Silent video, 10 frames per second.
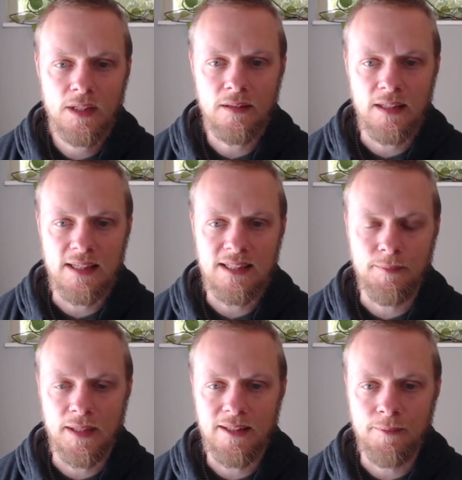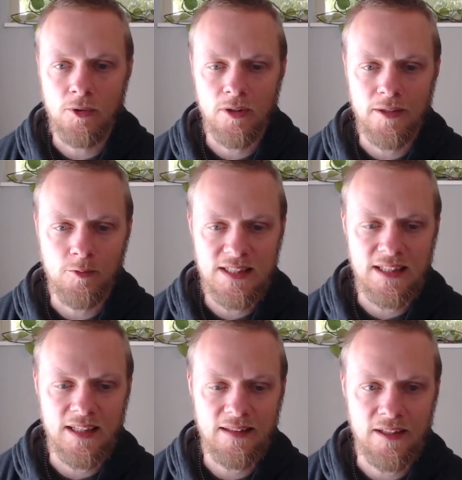the estimated model, and we see
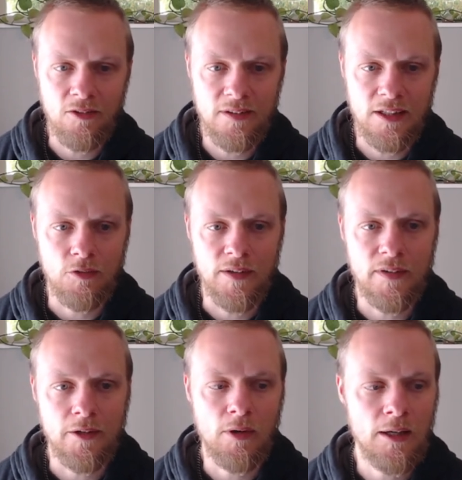that they don't agree very well.